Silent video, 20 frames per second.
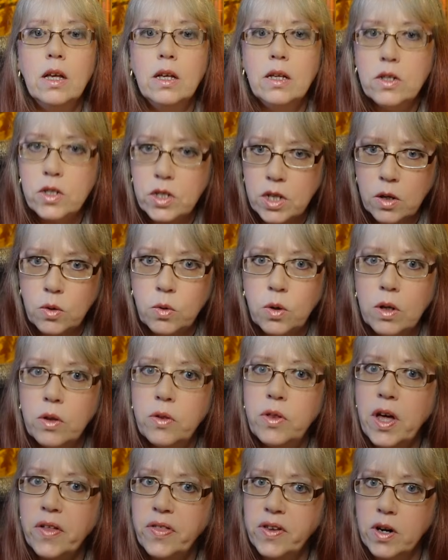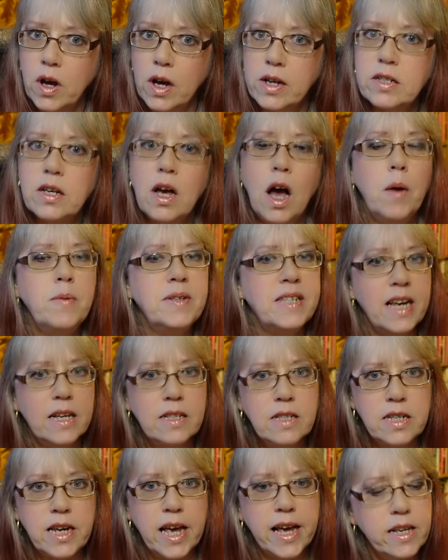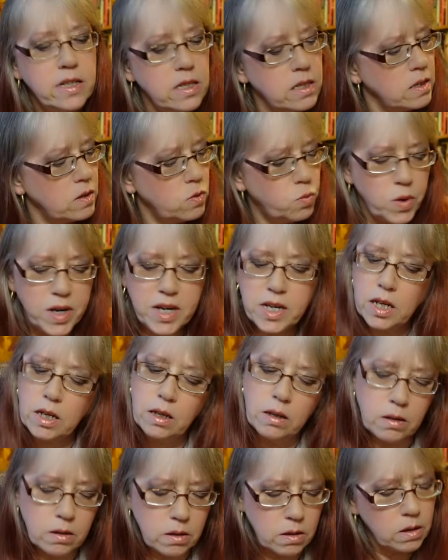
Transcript: so the other night I was downstairs reading,